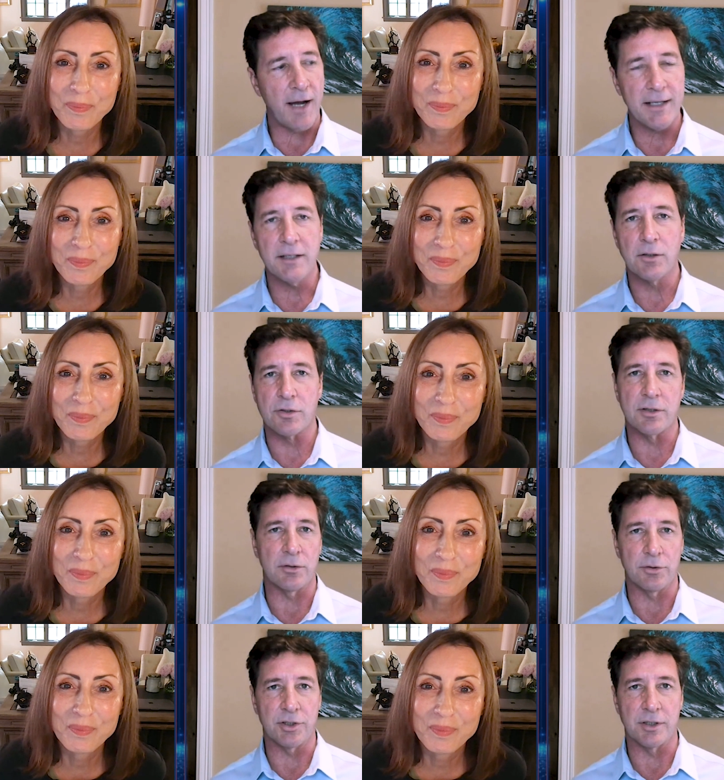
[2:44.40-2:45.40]
Speaker 1: providing those
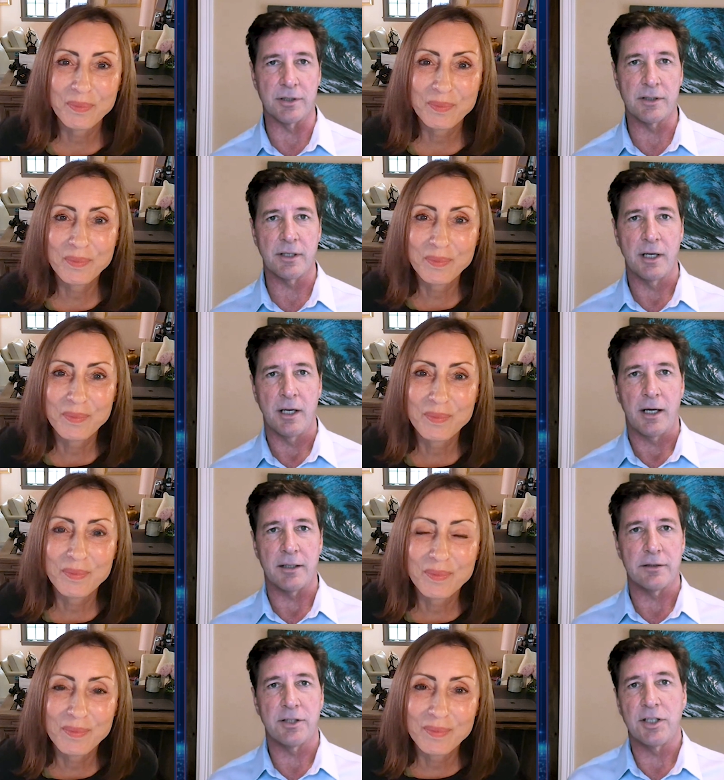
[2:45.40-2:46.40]
solutions uh,
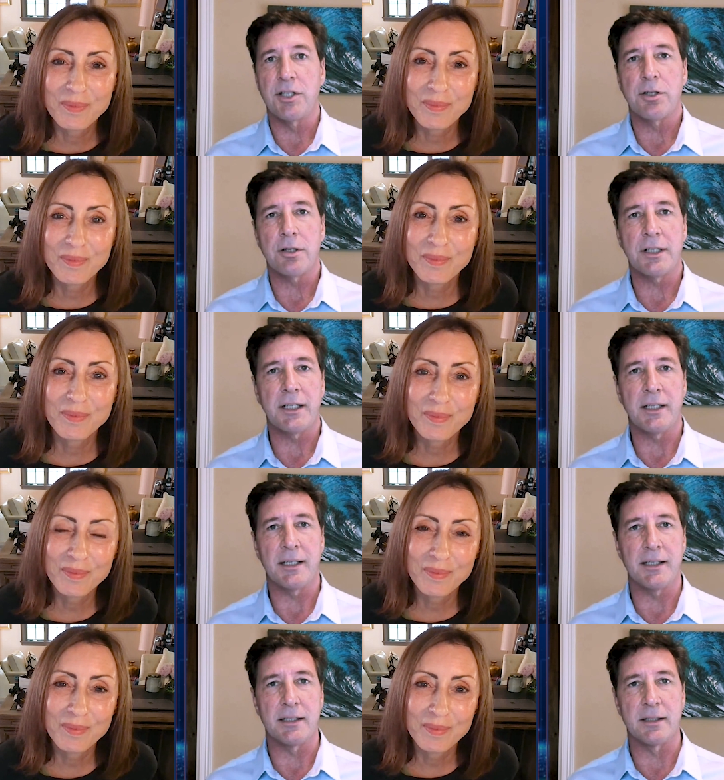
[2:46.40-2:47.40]
security
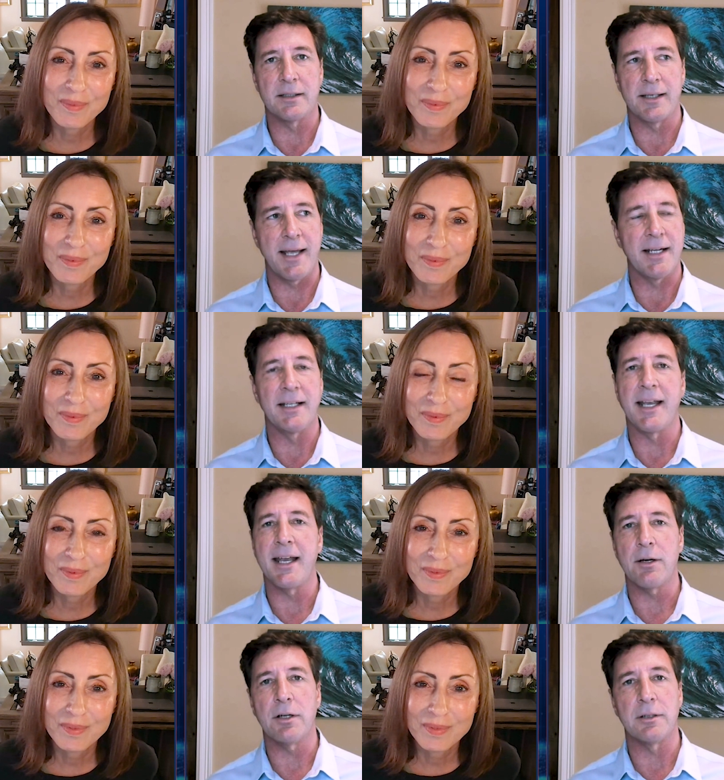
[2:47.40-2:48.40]
is an
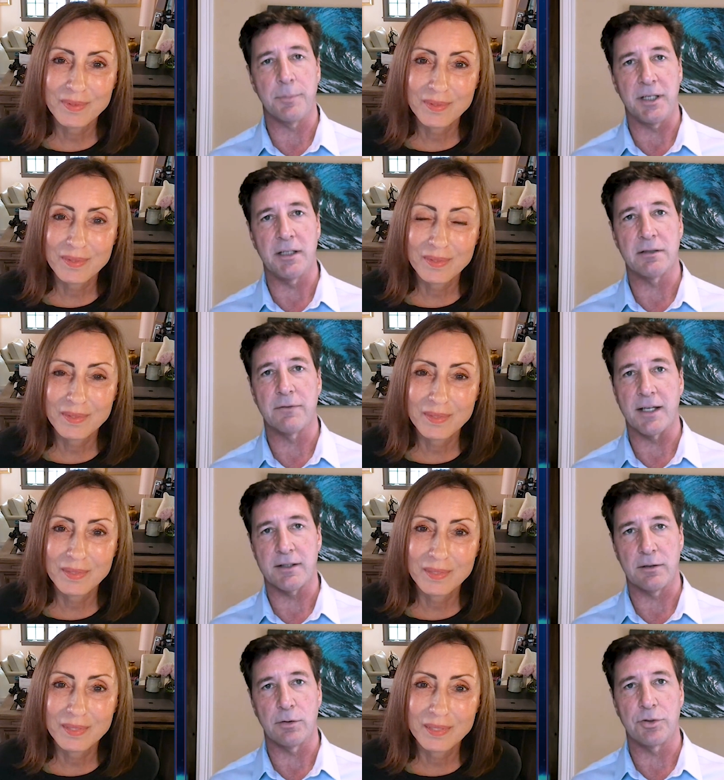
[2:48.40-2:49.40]
inherent piece of that
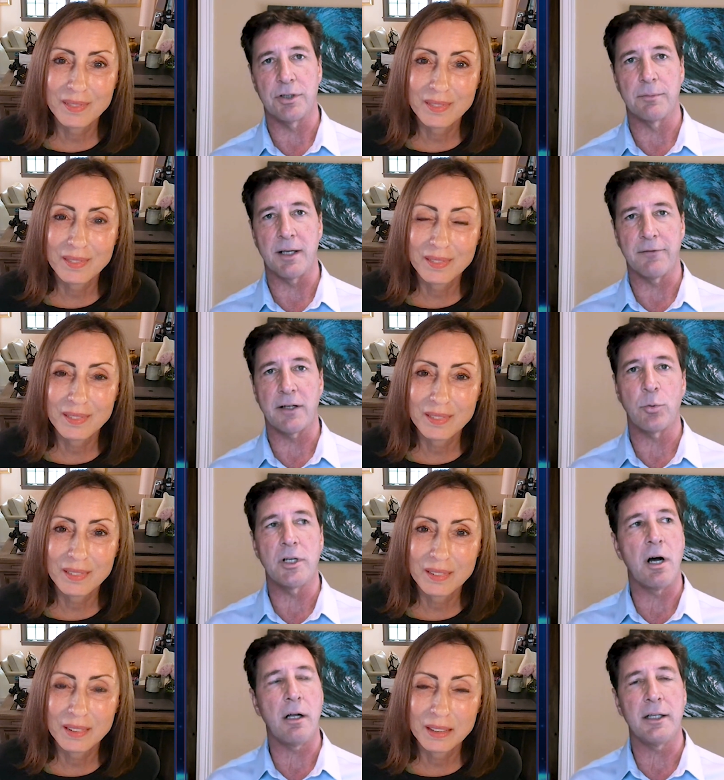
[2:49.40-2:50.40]
solution. Matter of fact, we
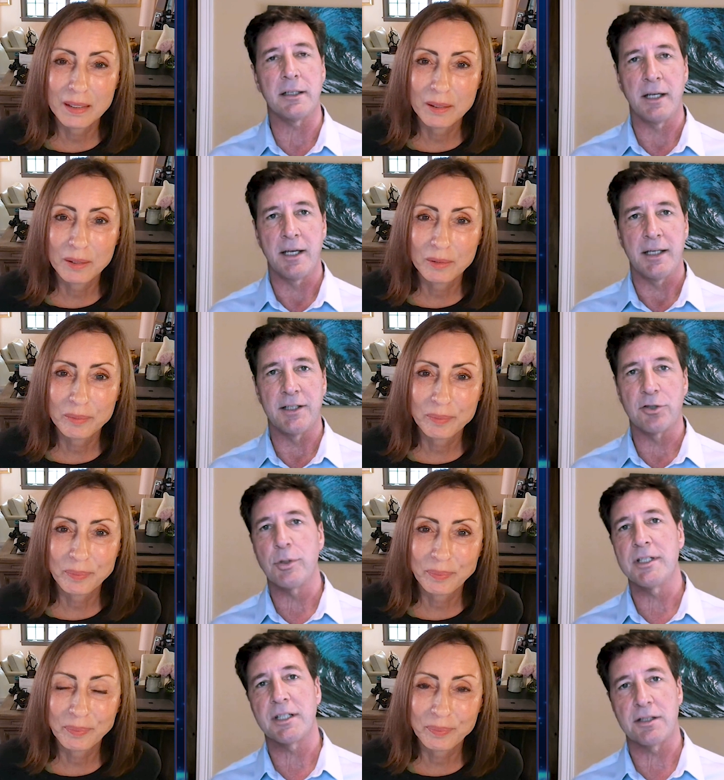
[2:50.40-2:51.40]
call it
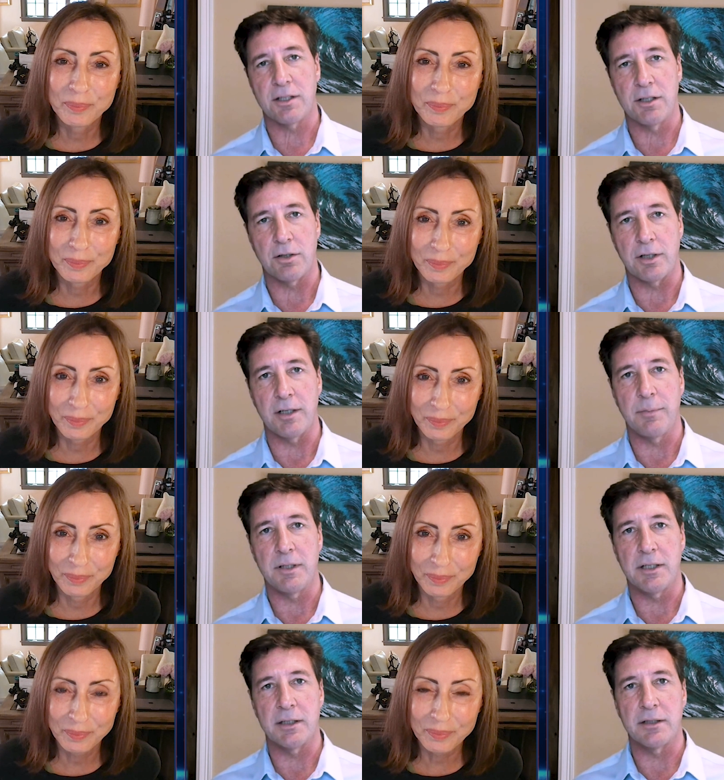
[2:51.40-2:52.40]
intrinsic security
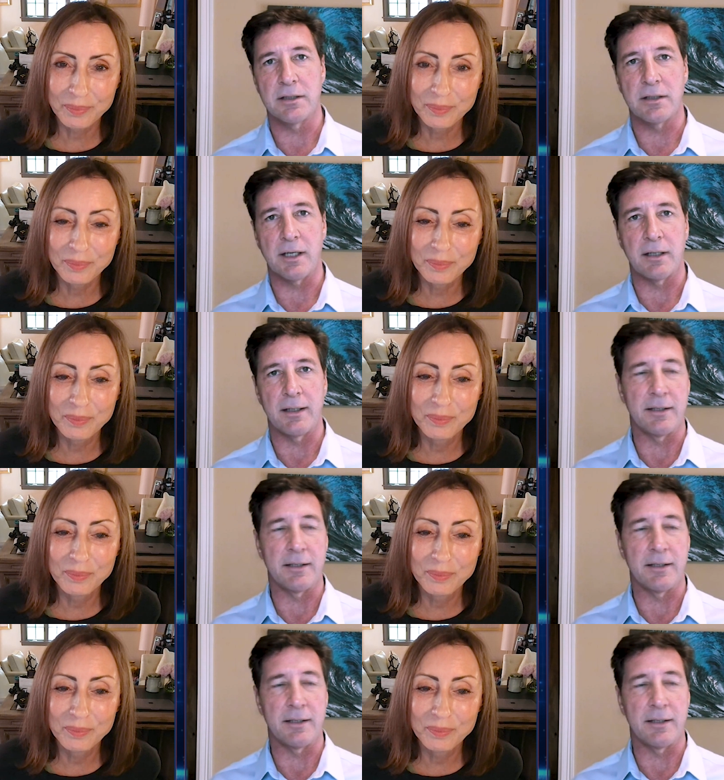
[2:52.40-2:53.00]
because, uh,